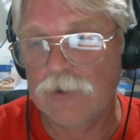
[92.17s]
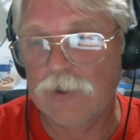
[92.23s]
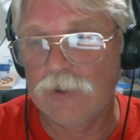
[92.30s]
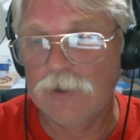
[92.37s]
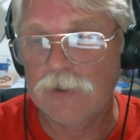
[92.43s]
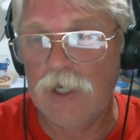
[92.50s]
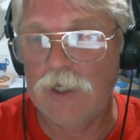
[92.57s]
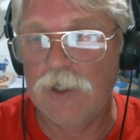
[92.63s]

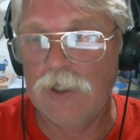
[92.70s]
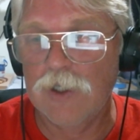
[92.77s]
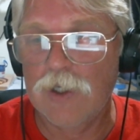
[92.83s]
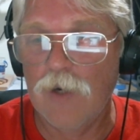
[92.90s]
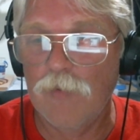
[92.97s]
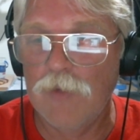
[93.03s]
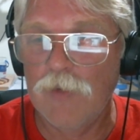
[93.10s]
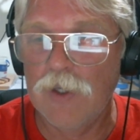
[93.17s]
decided to
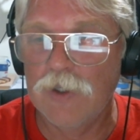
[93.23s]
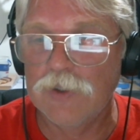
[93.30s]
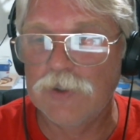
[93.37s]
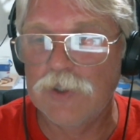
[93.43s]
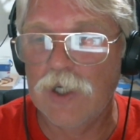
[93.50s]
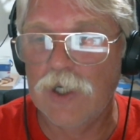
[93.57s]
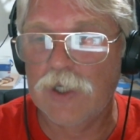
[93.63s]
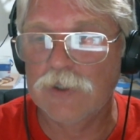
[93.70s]
come in and
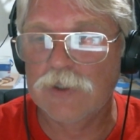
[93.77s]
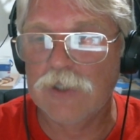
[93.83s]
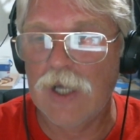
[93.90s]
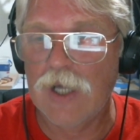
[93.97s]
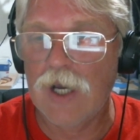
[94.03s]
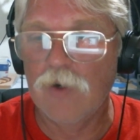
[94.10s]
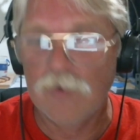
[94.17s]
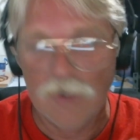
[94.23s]
check us
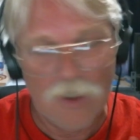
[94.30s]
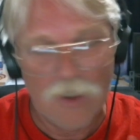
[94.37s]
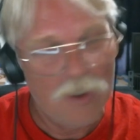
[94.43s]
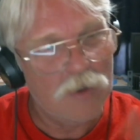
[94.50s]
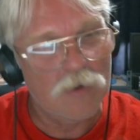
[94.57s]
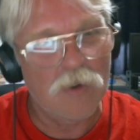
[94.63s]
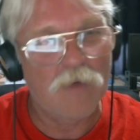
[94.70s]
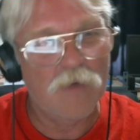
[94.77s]
out.
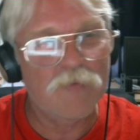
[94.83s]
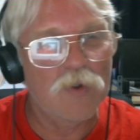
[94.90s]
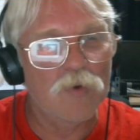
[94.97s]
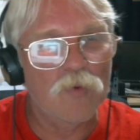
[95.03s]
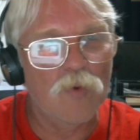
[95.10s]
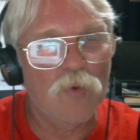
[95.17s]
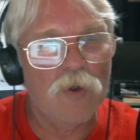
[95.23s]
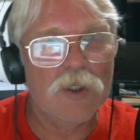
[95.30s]
Loved
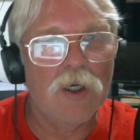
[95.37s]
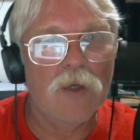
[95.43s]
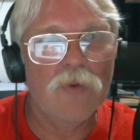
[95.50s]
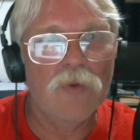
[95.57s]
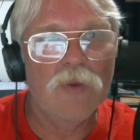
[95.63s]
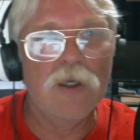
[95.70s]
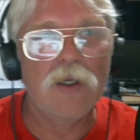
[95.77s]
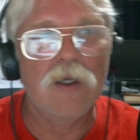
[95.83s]
your work
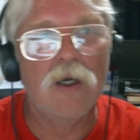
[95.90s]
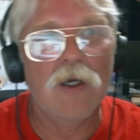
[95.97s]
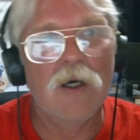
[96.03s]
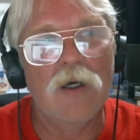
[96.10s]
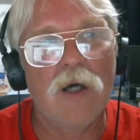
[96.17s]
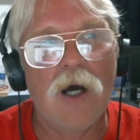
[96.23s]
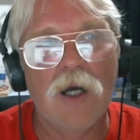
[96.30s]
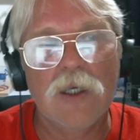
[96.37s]
on the
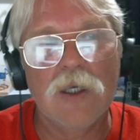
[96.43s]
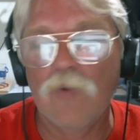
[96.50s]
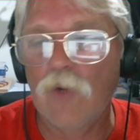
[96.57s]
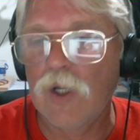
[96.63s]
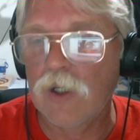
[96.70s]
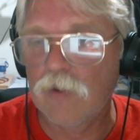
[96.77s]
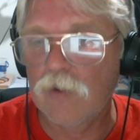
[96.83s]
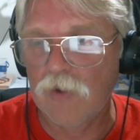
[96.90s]
uh, hockey
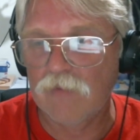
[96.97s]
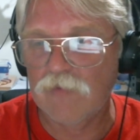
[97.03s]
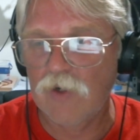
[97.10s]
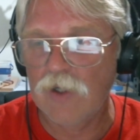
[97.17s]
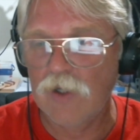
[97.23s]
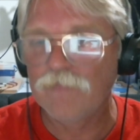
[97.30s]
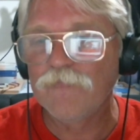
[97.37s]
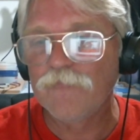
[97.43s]
rink, my
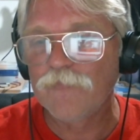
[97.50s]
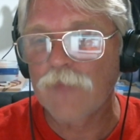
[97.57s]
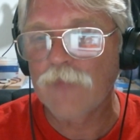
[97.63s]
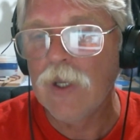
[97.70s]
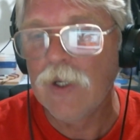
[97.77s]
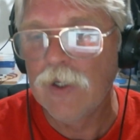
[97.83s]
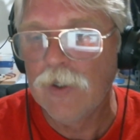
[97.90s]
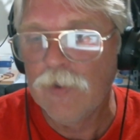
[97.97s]
friend.
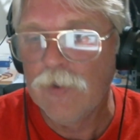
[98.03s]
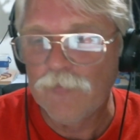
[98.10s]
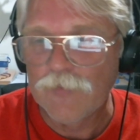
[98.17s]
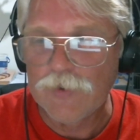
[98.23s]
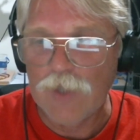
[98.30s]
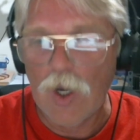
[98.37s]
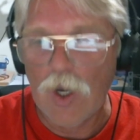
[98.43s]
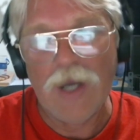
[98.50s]

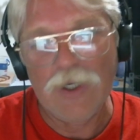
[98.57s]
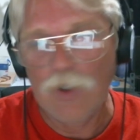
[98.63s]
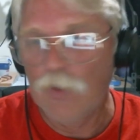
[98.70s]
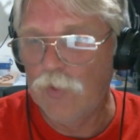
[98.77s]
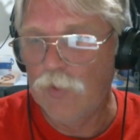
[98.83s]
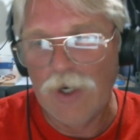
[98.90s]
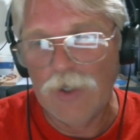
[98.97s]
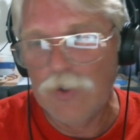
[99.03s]
No, I
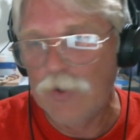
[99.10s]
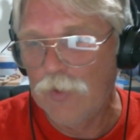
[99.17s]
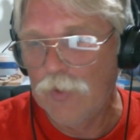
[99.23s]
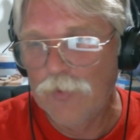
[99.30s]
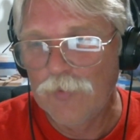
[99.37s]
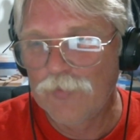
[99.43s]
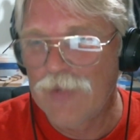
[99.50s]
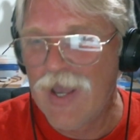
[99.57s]
know, not you.
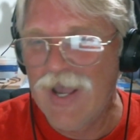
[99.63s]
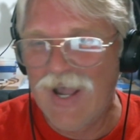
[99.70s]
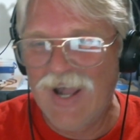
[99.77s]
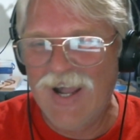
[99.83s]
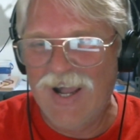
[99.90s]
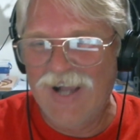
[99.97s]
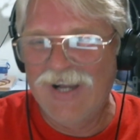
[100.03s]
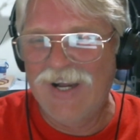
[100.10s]

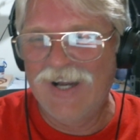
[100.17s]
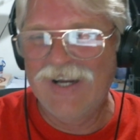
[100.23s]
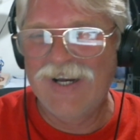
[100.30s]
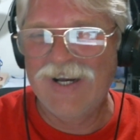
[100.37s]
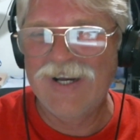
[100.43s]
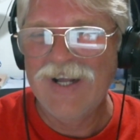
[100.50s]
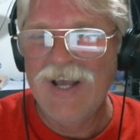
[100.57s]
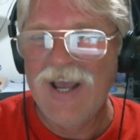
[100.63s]

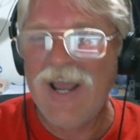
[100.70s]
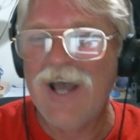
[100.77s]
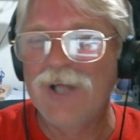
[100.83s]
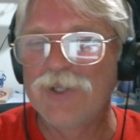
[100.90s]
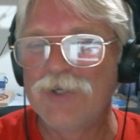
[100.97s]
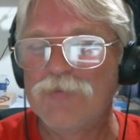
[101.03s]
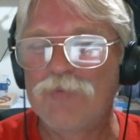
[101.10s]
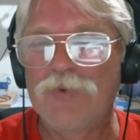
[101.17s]

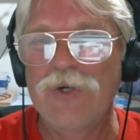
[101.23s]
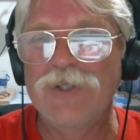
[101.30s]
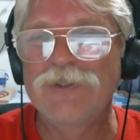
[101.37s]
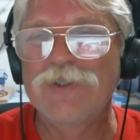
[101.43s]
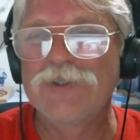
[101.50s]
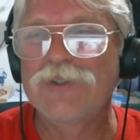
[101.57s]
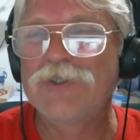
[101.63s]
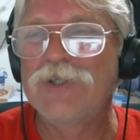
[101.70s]
Alan
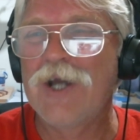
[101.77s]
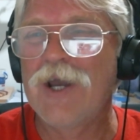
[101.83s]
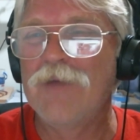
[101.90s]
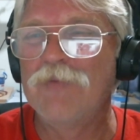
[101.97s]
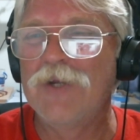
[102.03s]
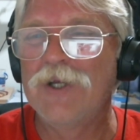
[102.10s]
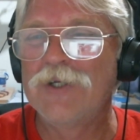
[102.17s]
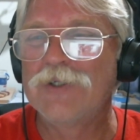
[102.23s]
Prince has
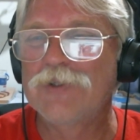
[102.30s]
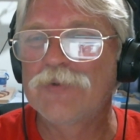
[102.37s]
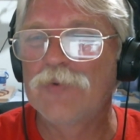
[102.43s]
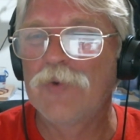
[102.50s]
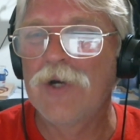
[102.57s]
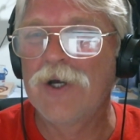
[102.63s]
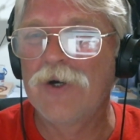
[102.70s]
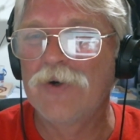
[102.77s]
chimed in as
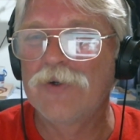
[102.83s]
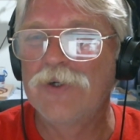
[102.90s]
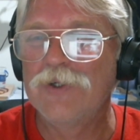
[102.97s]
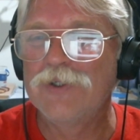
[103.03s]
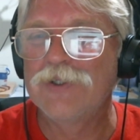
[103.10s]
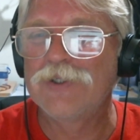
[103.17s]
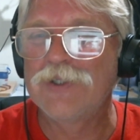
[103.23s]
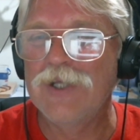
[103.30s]
well.
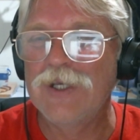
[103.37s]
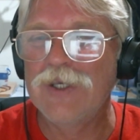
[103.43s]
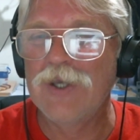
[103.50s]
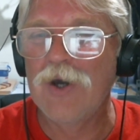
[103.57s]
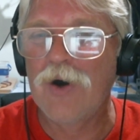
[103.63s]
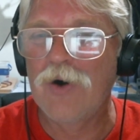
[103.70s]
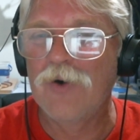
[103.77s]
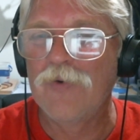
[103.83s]
Good to see
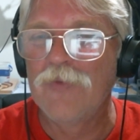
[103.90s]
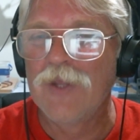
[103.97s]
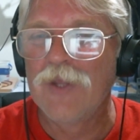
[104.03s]
y'all.